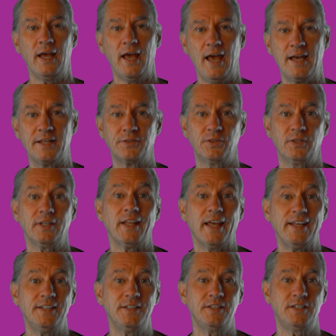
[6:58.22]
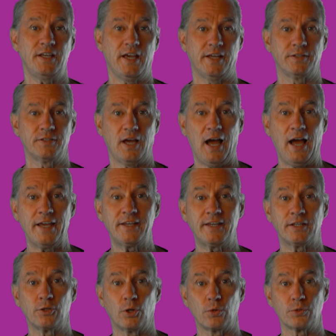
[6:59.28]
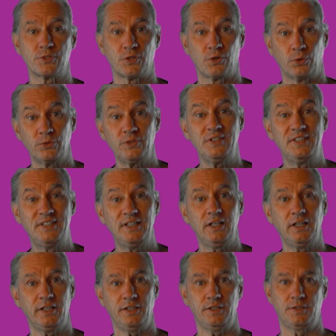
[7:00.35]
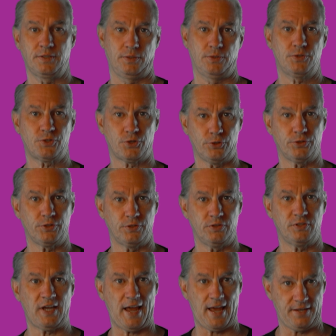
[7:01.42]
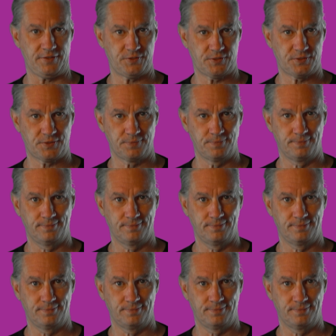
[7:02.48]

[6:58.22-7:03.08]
and in the end I can also delete certain tasks.